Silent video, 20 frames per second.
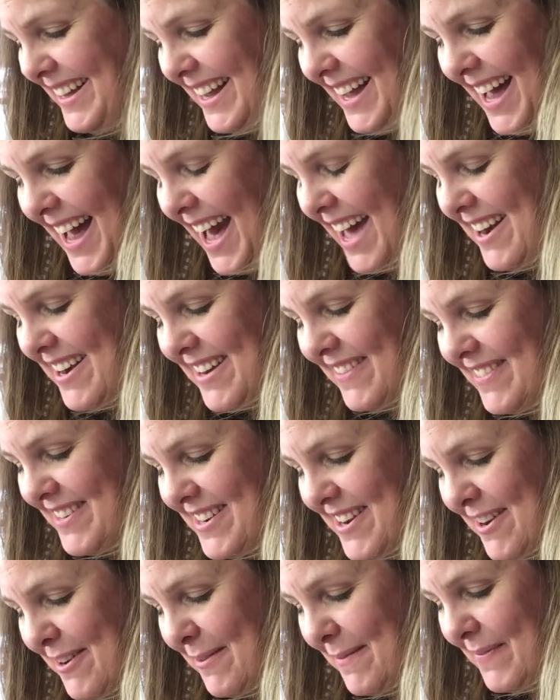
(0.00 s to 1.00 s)
don't even
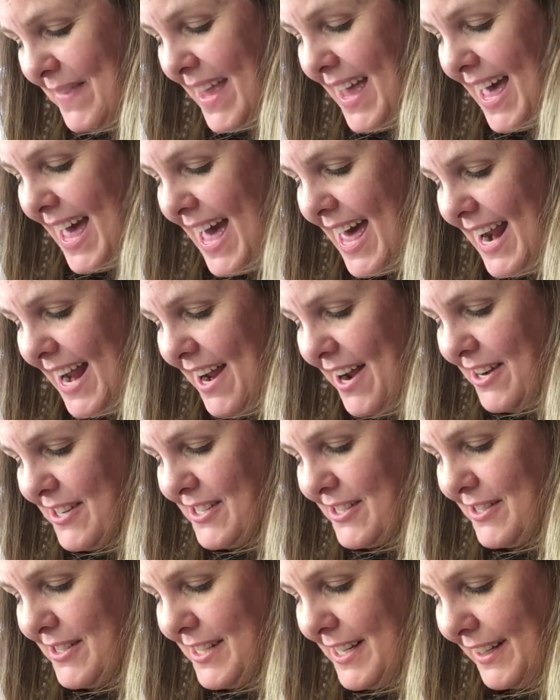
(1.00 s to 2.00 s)
know. And I
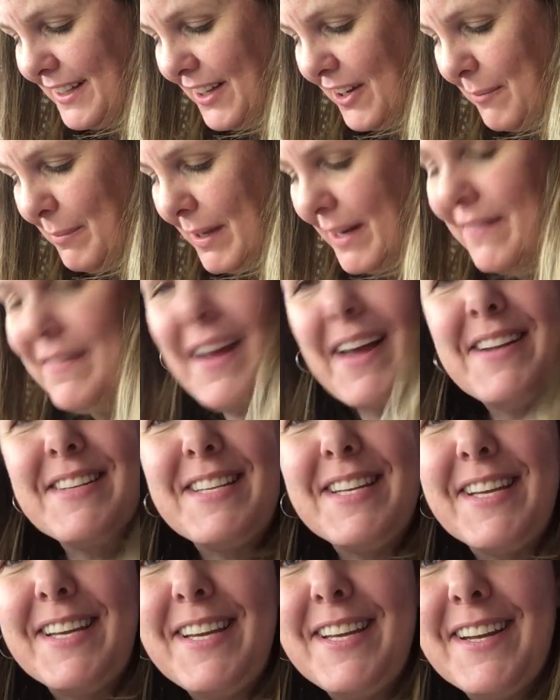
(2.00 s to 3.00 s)
also did a little bit of
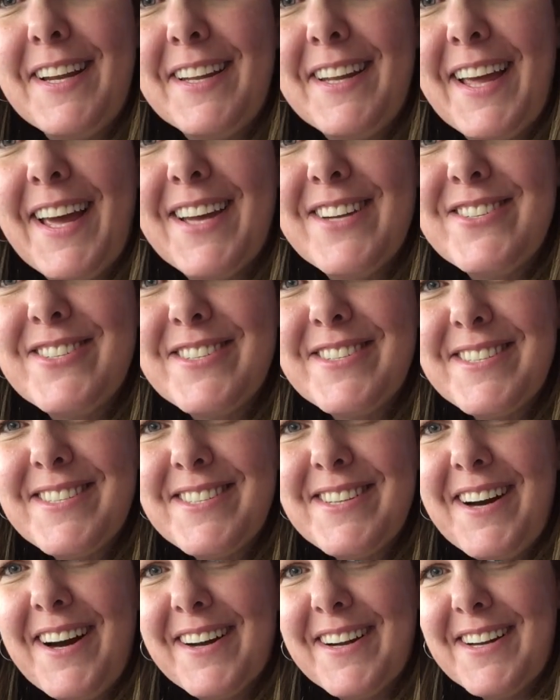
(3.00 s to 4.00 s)
antiquing on the
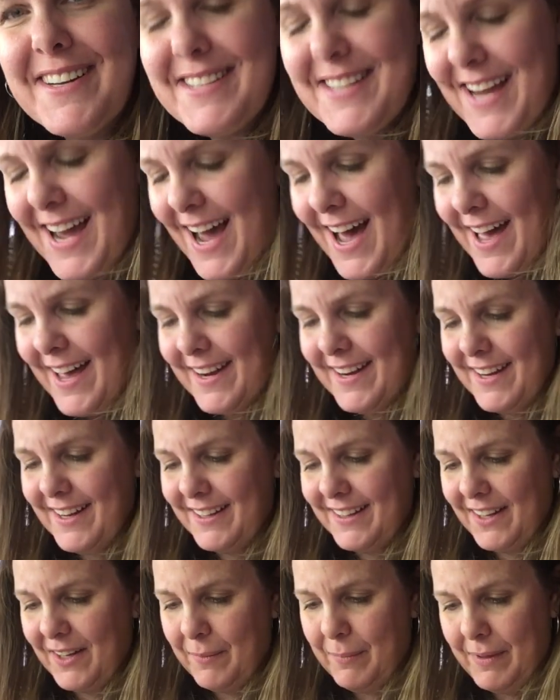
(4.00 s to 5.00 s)
edges on it to add
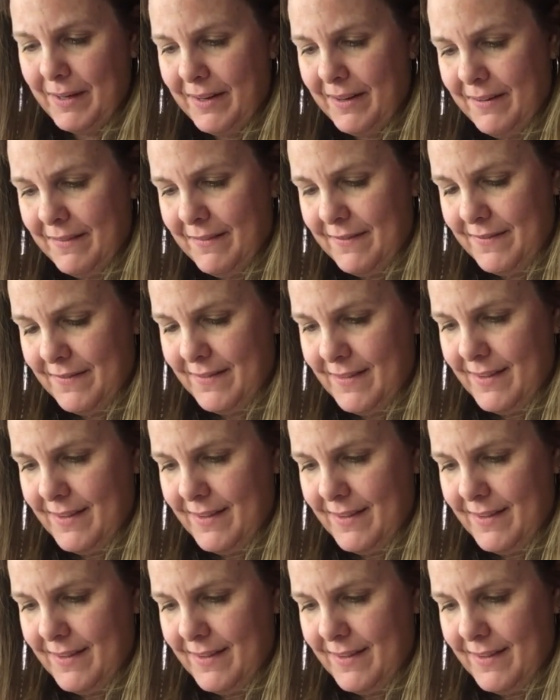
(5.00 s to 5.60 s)
a little bit of